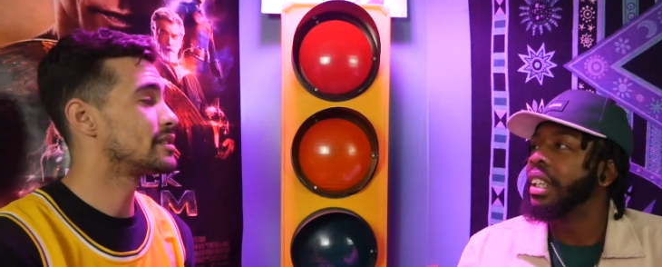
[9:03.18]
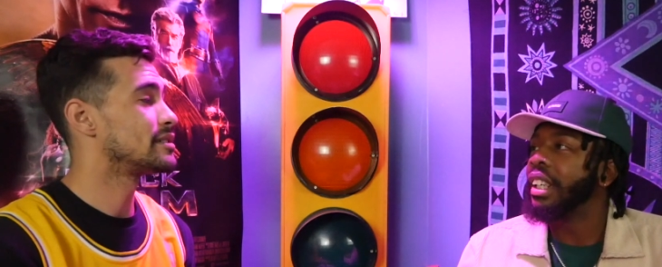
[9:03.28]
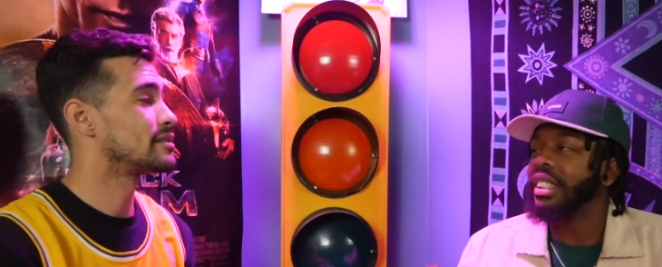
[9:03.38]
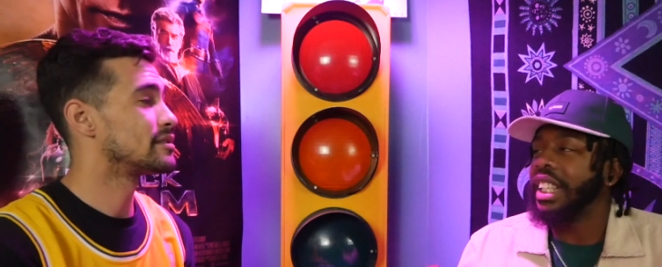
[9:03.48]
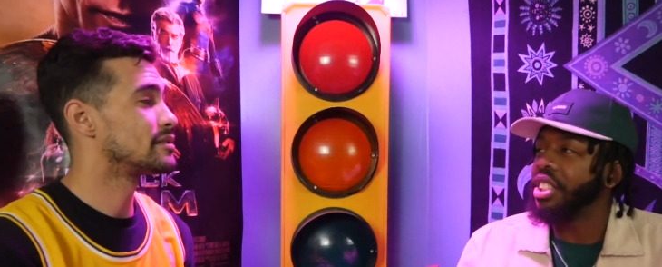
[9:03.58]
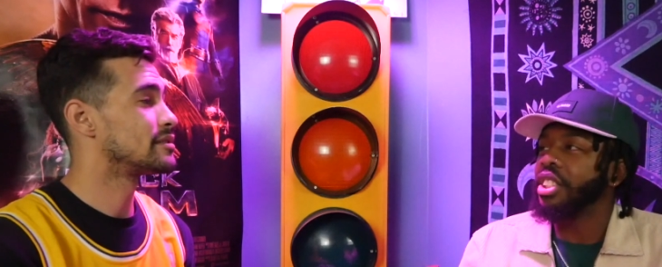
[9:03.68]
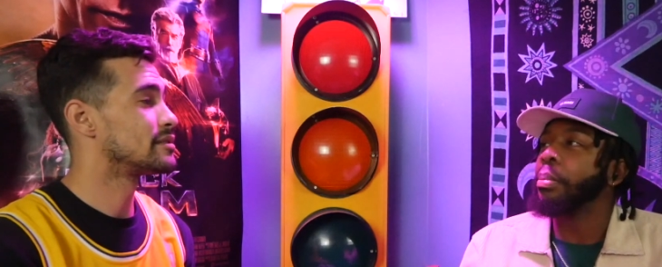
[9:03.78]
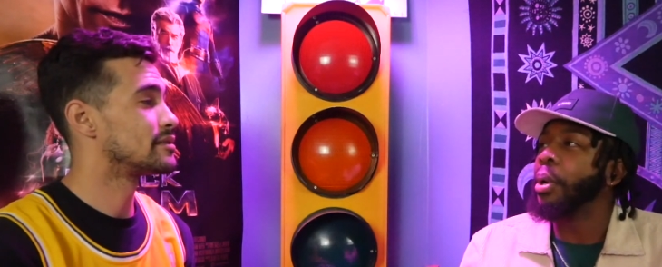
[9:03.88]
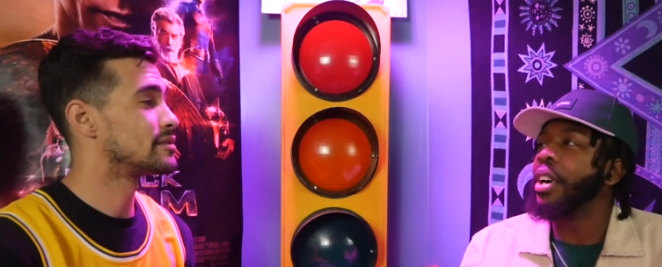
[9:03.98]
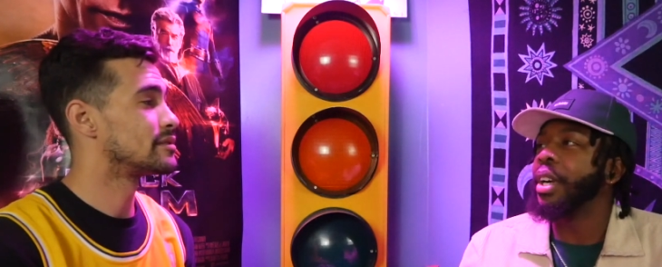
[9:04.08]
Speaker 1: because that's just the
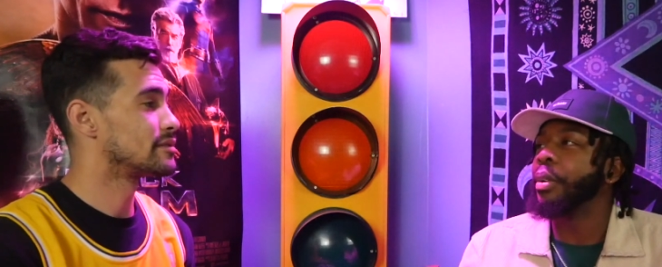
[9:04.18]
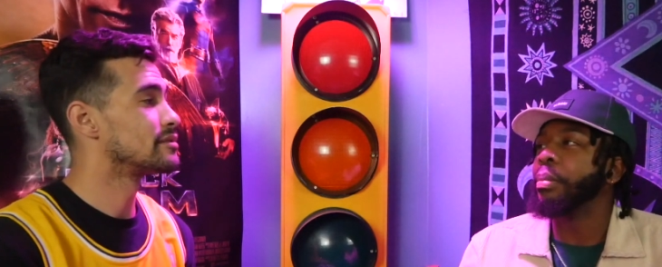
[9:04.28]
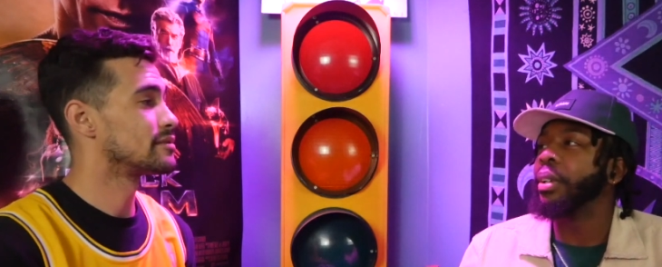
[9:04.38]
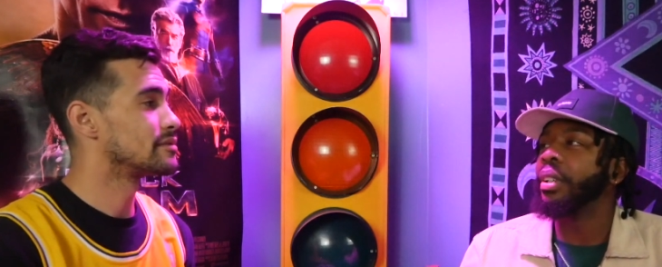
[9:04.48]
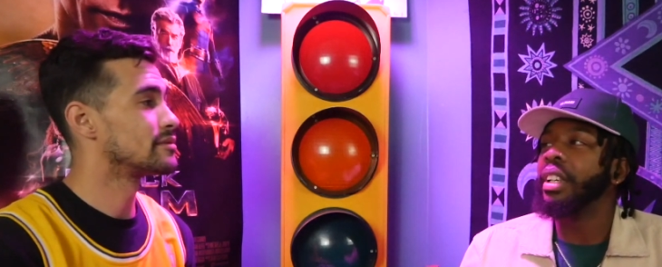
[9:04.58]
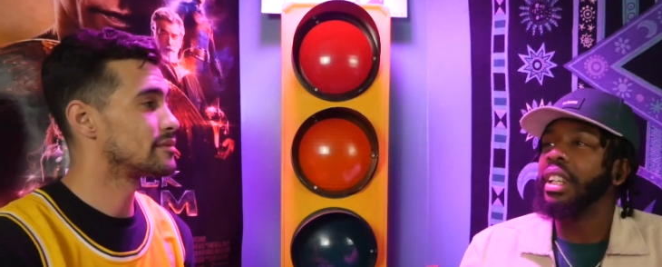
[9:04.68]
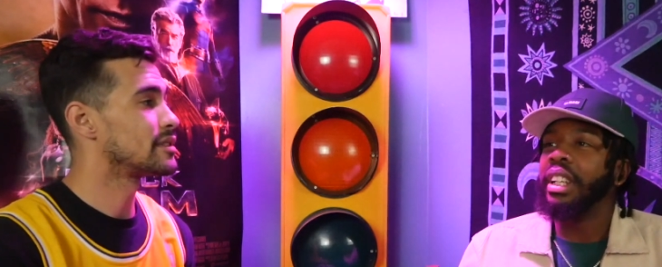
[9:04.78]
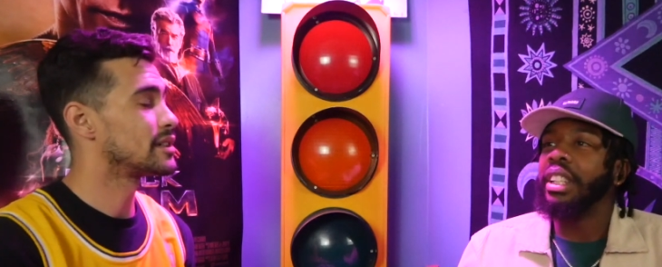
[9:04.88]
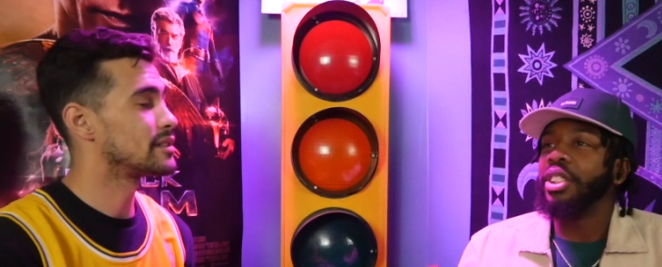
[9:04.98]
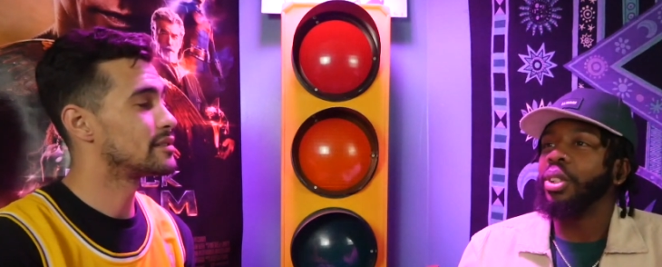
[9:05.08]
bond that we built.
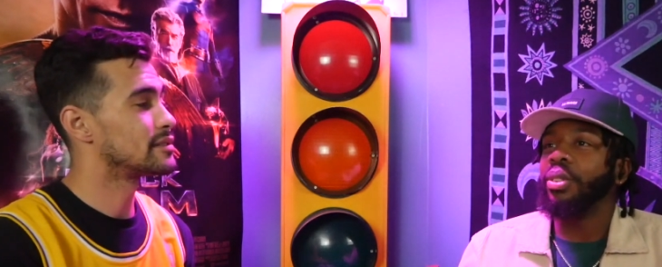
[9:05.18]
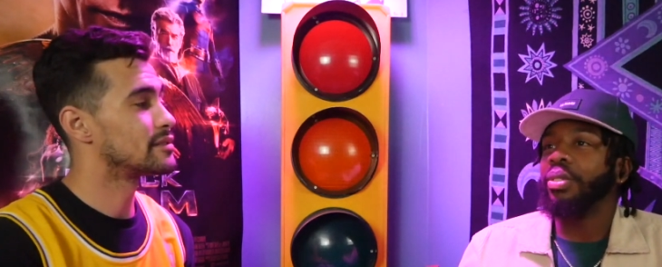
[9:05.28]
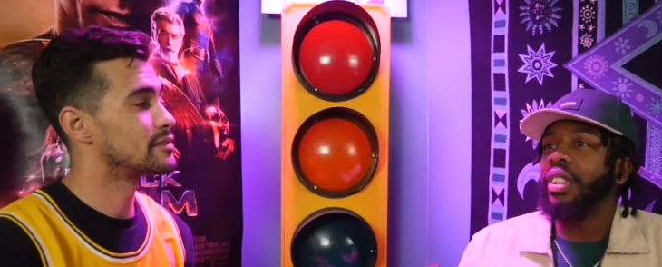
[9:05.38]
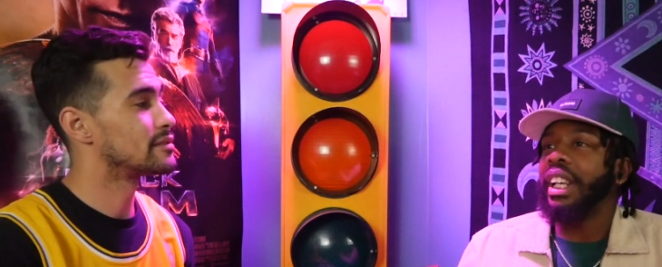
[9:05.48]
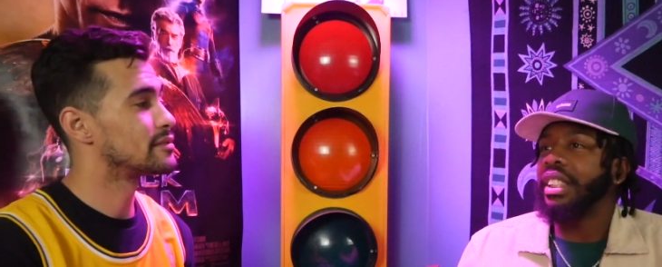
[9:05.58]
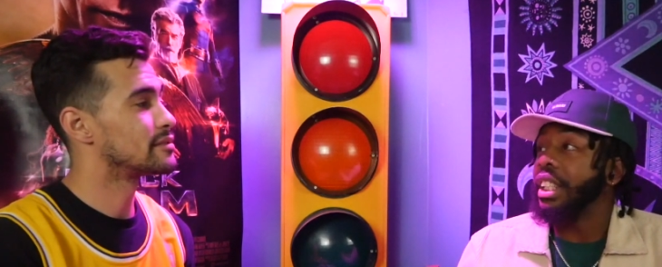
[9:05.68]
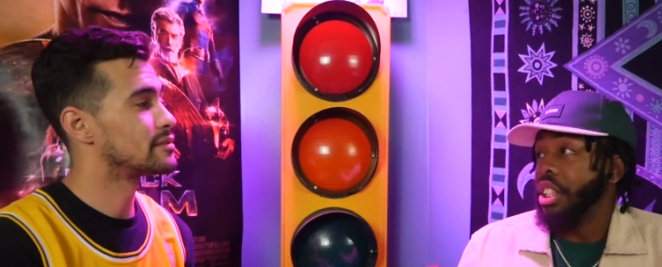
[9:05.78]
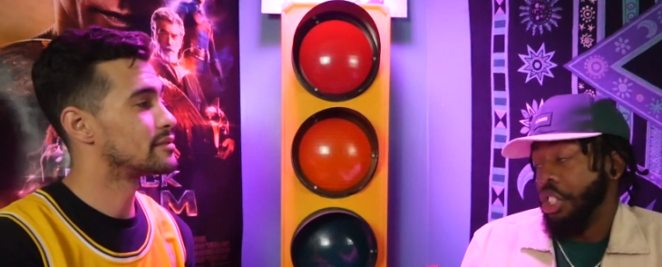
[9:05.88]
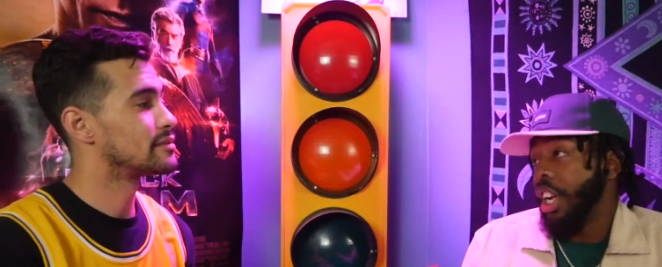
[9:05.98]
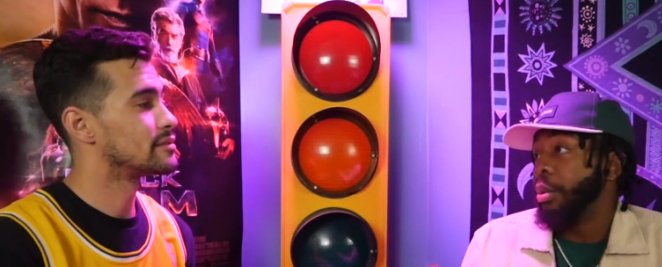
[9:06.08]
Right. So like I
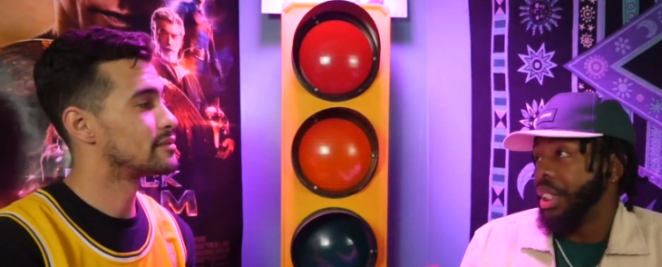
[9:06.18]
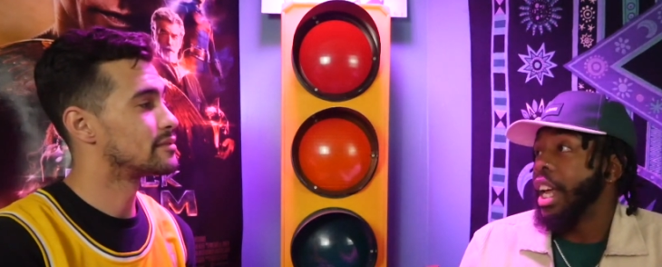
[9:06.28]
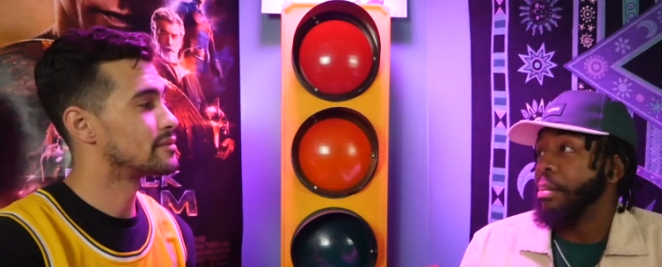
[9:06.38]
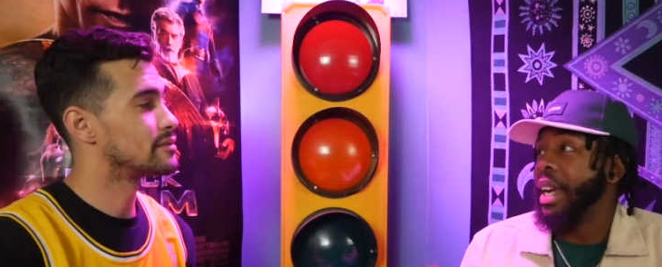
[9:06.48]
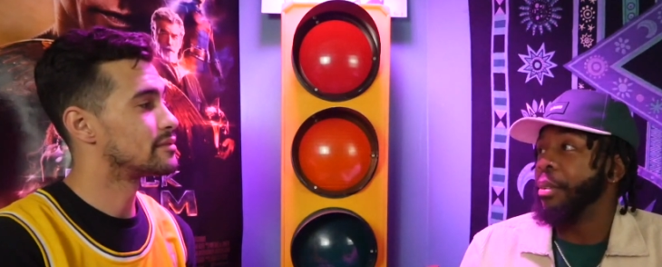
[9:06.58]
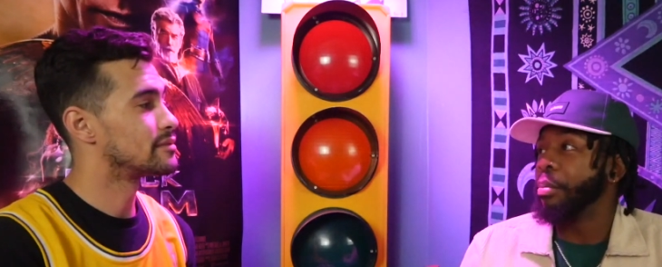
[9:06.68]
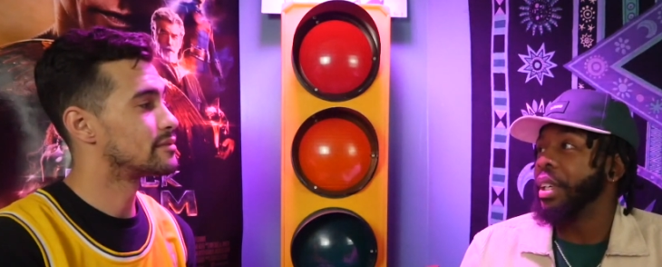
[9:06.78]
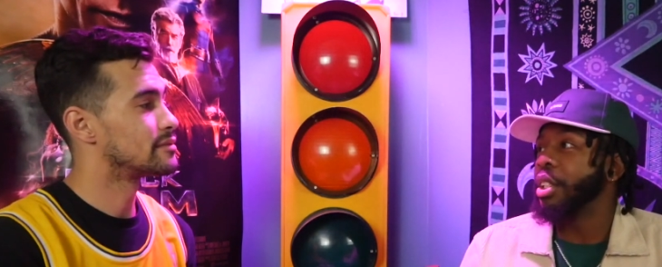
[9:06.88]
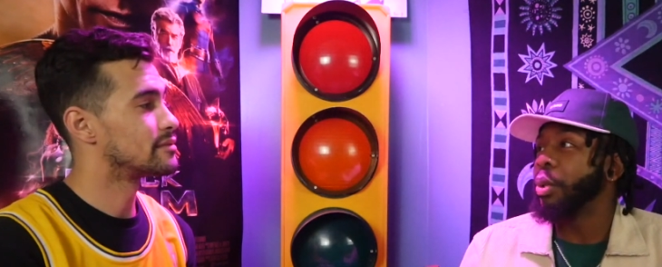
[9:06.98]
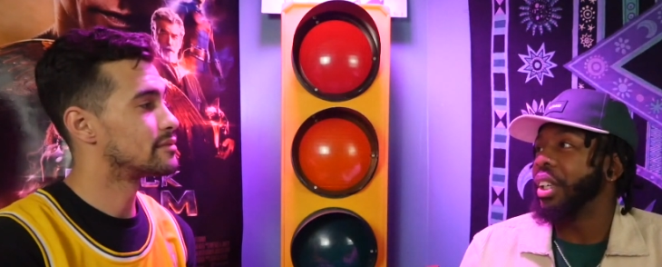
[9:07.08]
said, Jay was in that band with
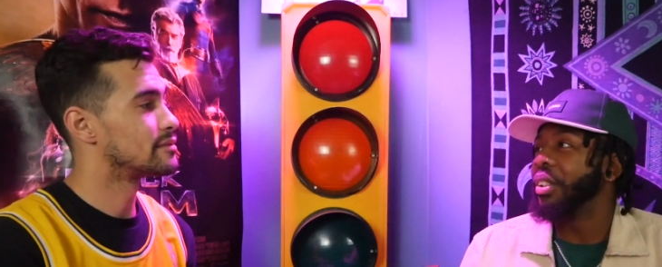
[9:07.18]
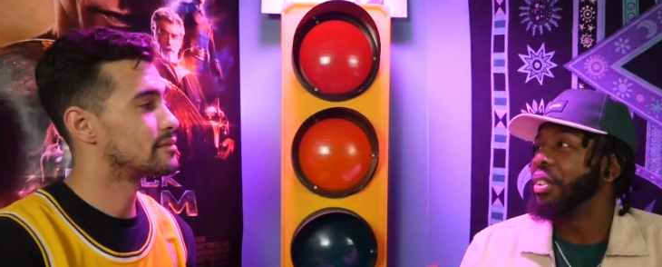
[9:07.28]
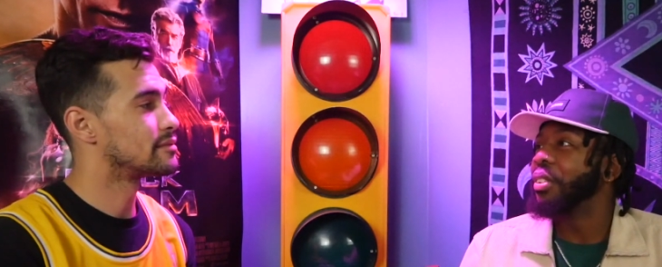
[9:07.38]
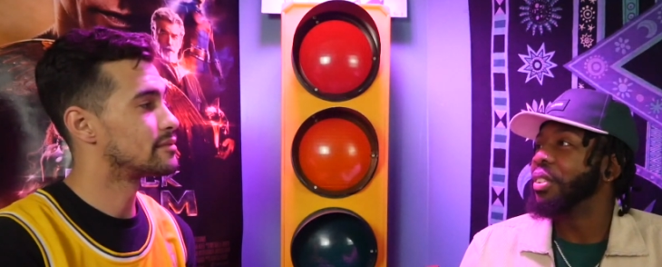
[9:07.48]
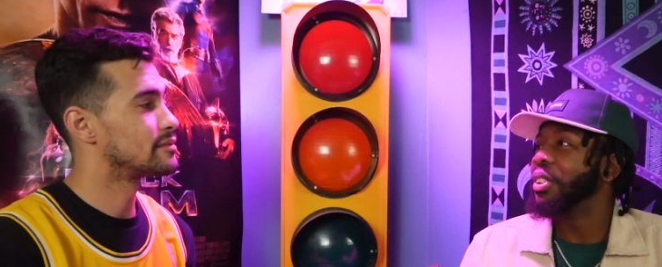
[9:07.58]
me as well.